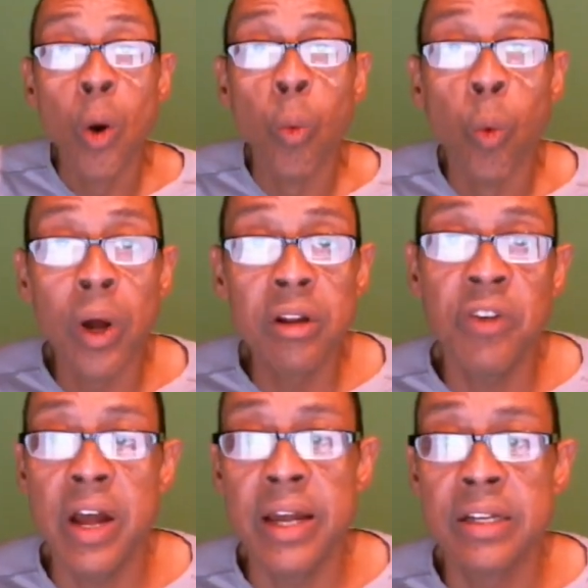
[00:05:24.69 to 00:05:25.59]
what
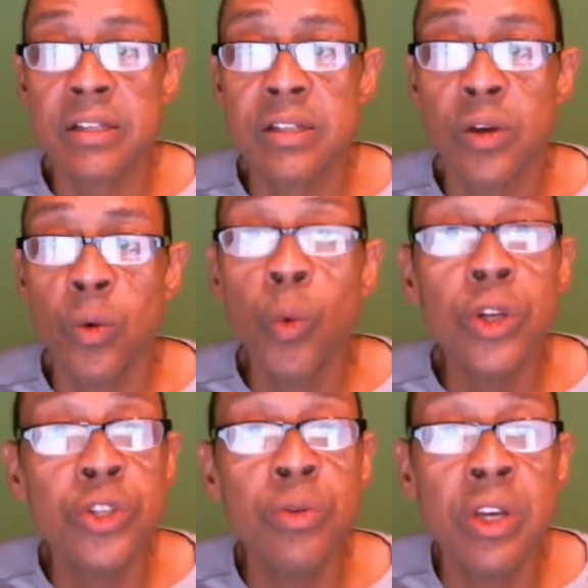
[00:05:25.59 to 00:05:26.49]
advice
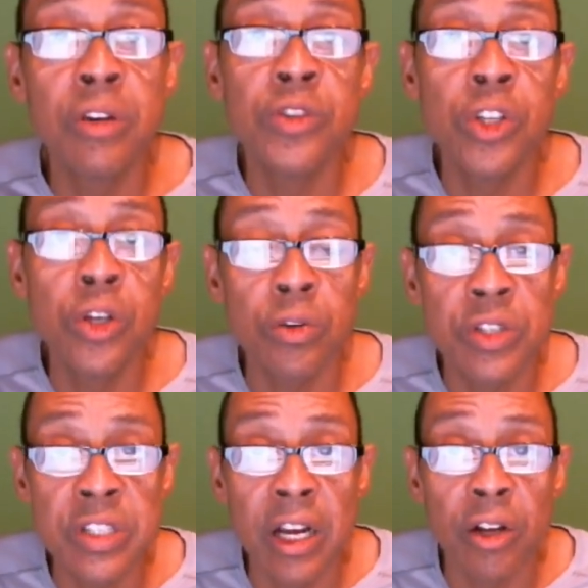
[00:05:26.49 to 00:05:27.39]
would you give to
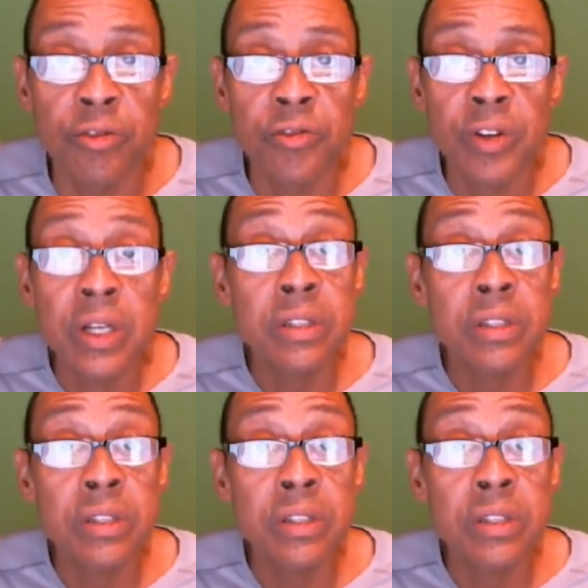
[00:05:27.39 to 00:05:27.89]
yourself